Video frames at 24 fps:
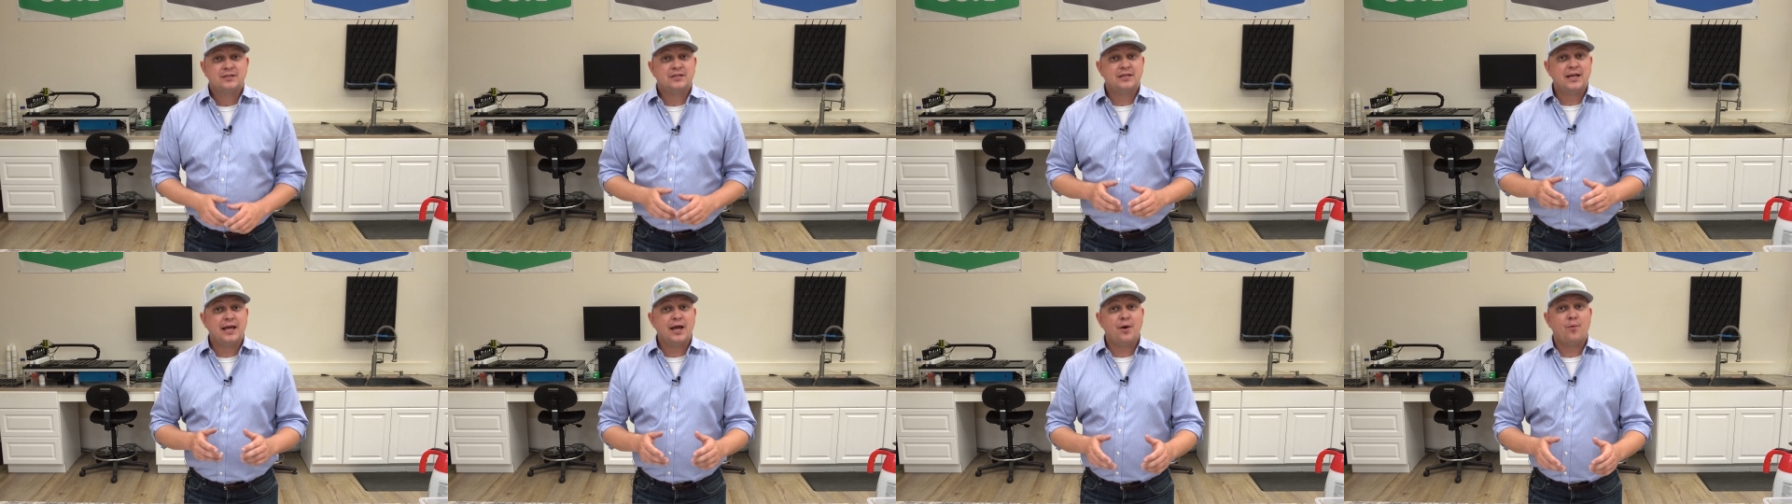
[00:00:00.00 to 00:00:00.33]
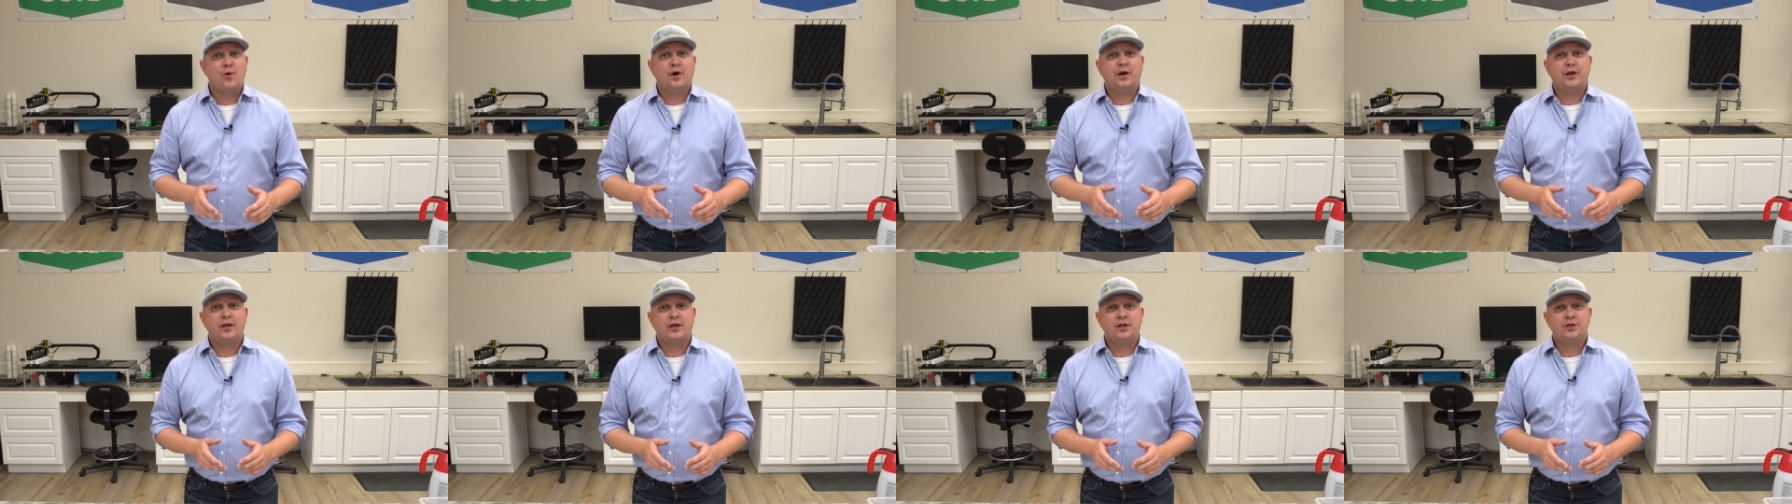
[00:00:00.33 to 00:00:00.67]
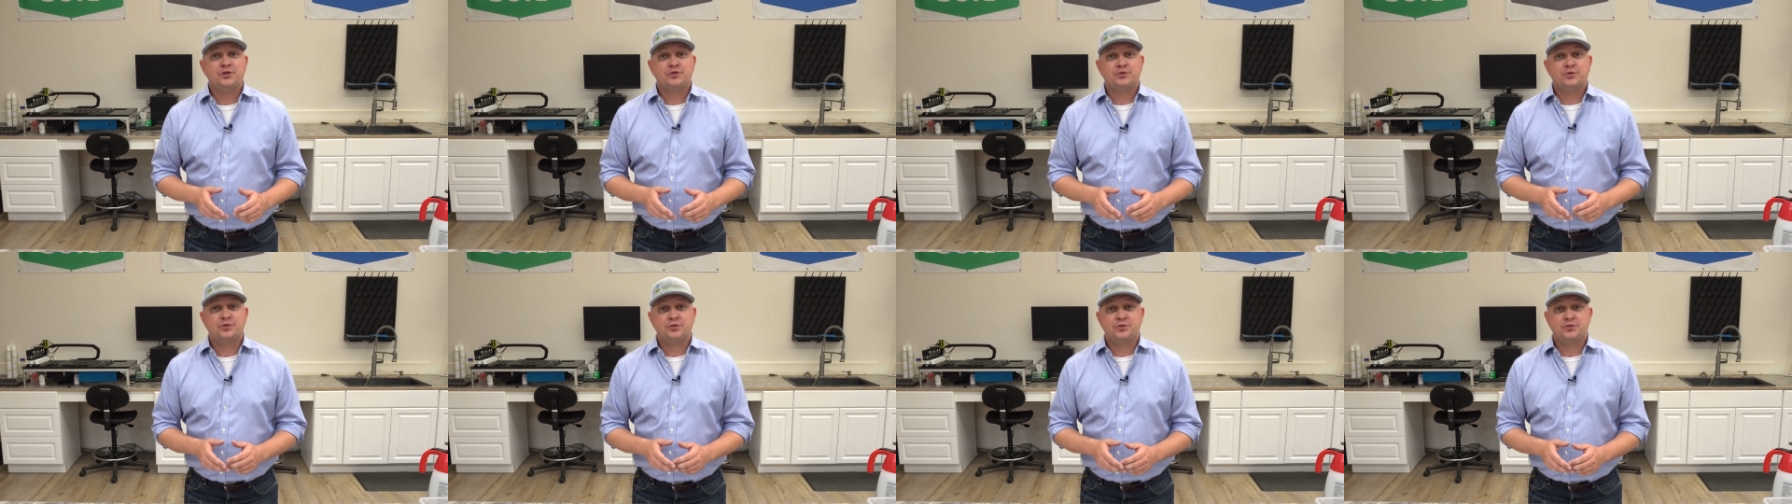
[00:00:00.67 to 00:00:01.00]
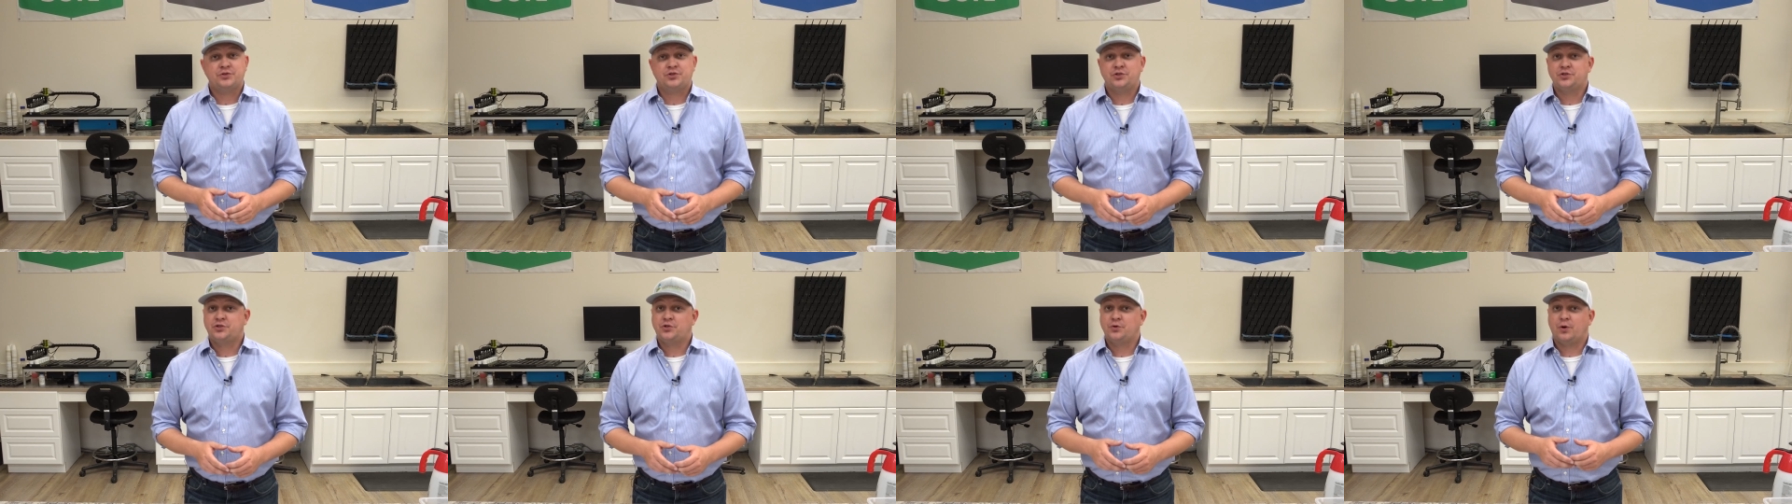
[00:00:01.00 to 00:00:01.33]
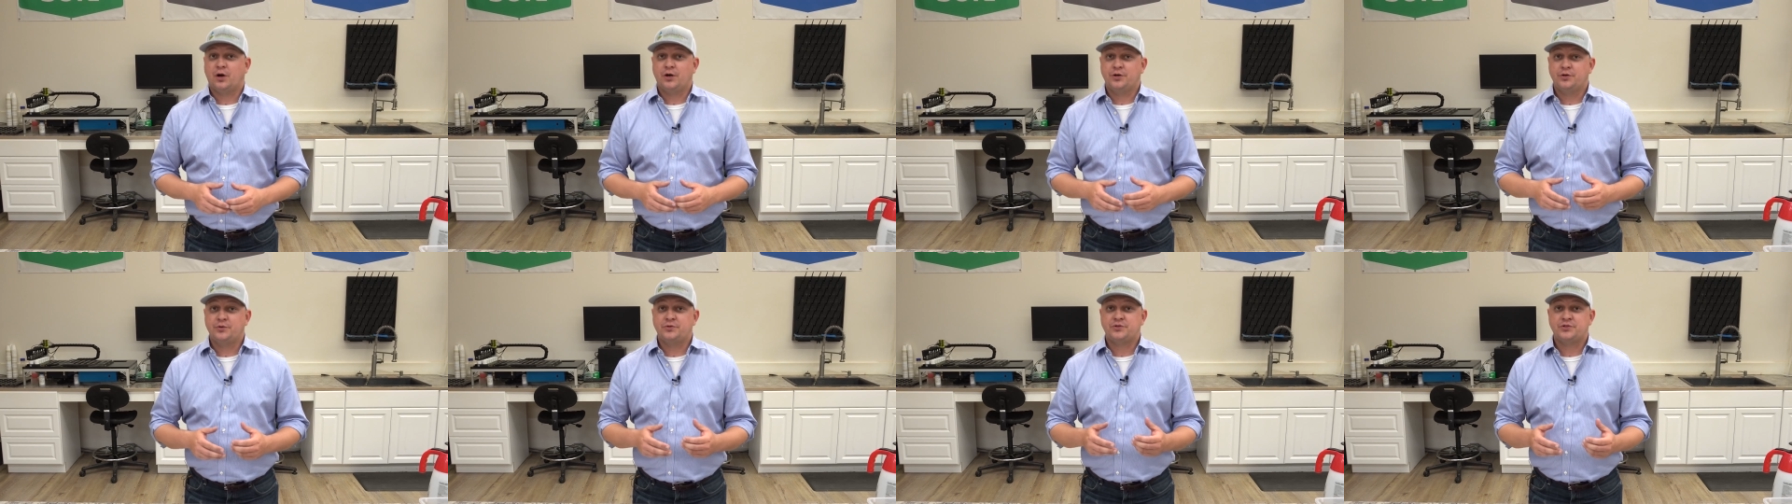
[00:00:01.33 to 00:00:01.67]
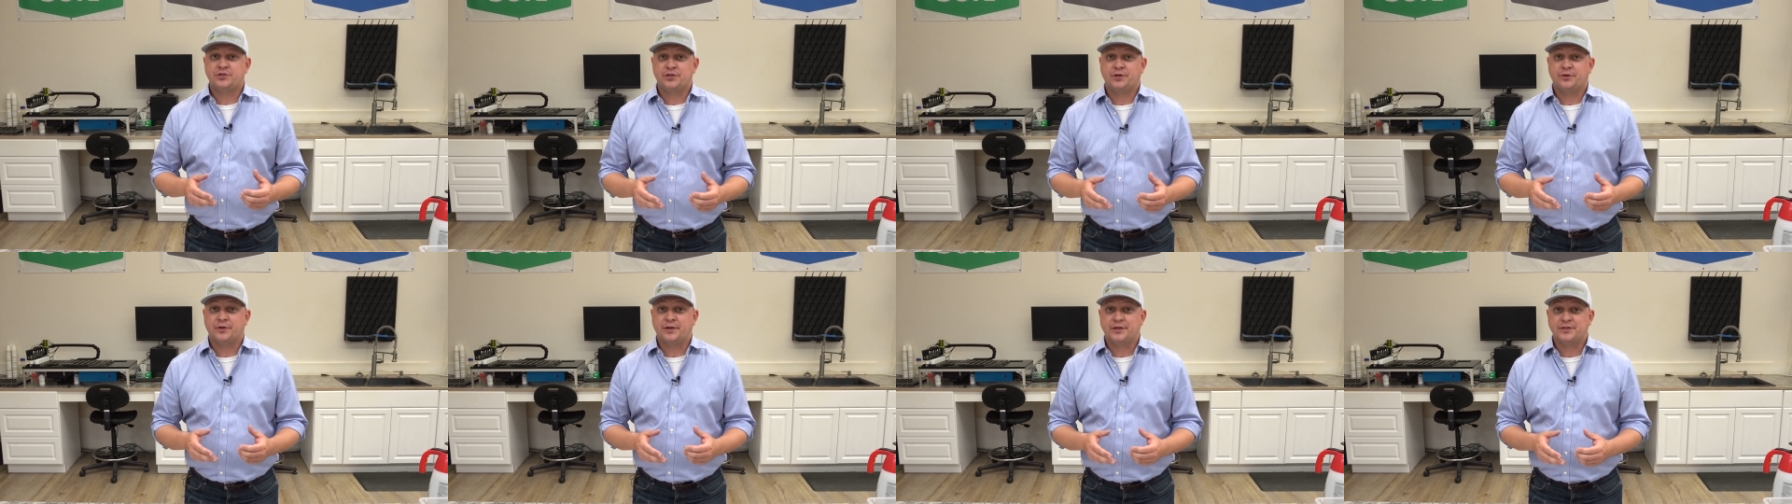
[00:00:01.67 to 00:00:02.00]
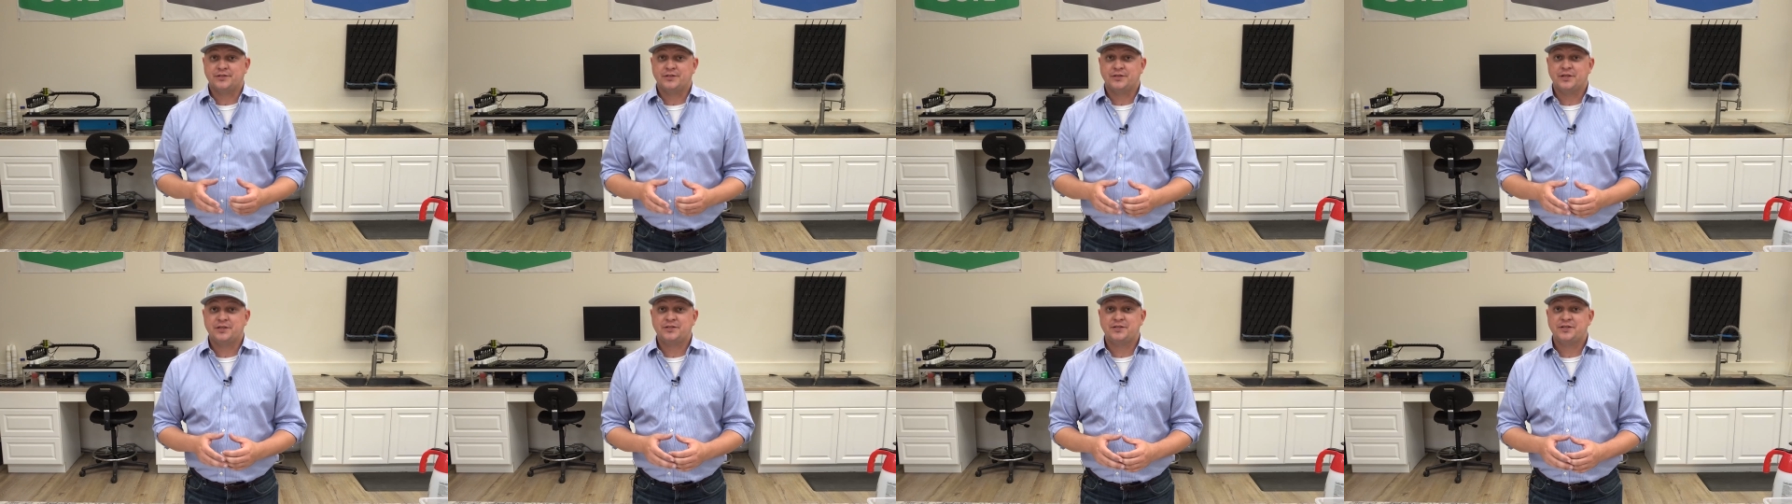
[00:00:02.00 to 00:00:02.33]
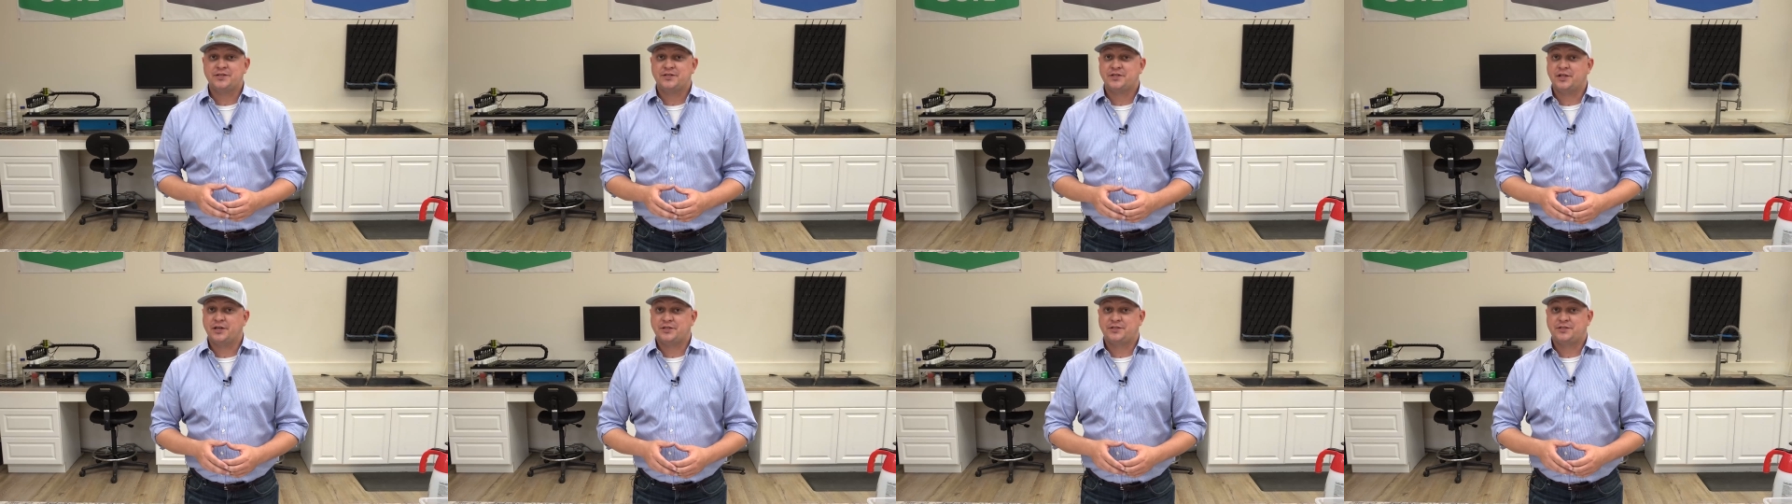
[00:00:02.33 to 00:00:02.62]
Today I wanna introduce you to our new series, and this is